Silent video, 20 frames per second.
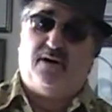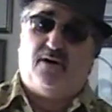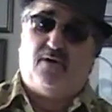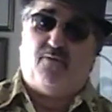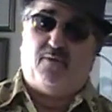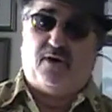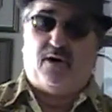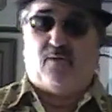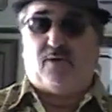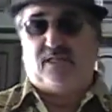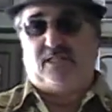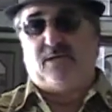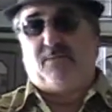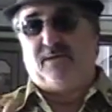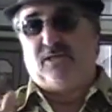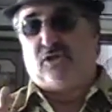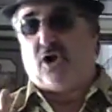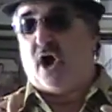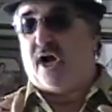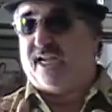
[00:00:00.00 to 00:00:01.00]
We don't want someone
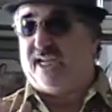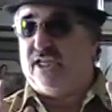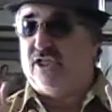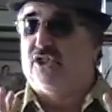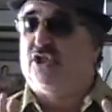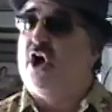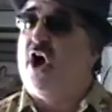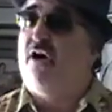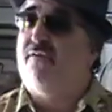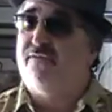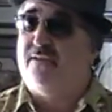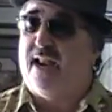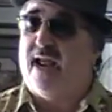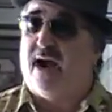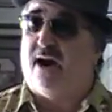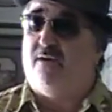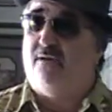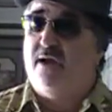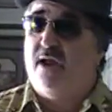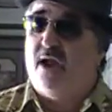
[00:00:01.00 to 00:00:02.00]
talking tough
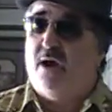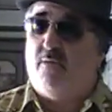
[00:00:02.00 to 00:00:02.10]
now.